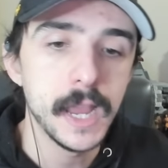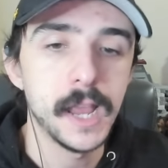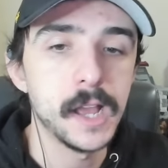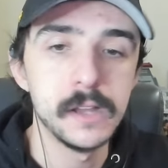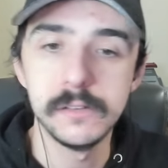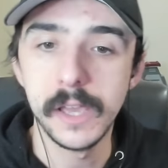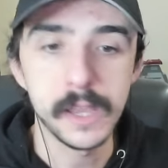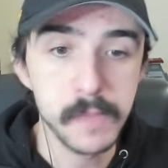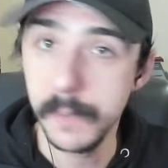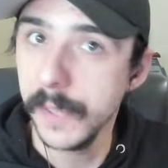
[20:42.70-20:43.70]
and
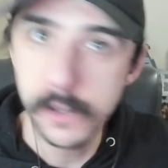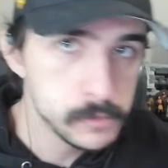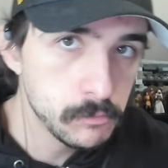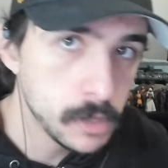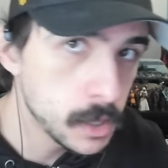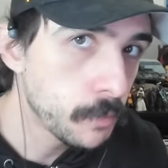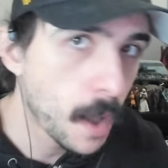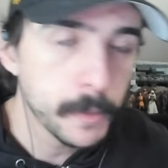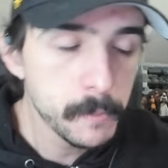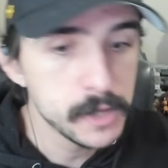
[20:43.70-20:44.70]
like, maybe it'd be the
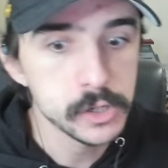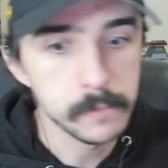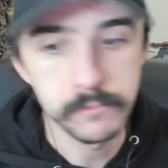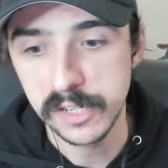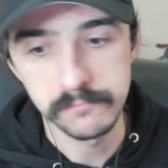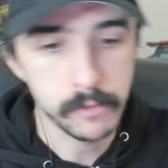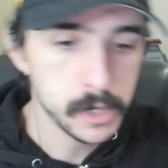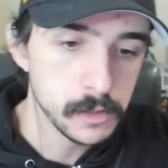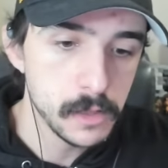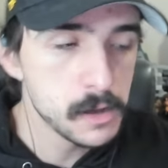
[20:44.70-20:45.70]
proper measure to just
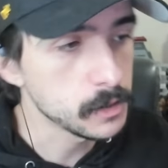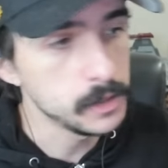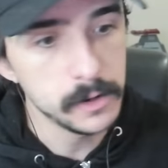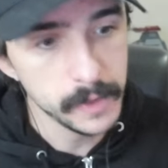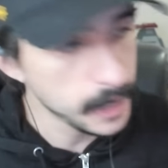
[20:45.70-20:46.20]
bring it along, you know, like,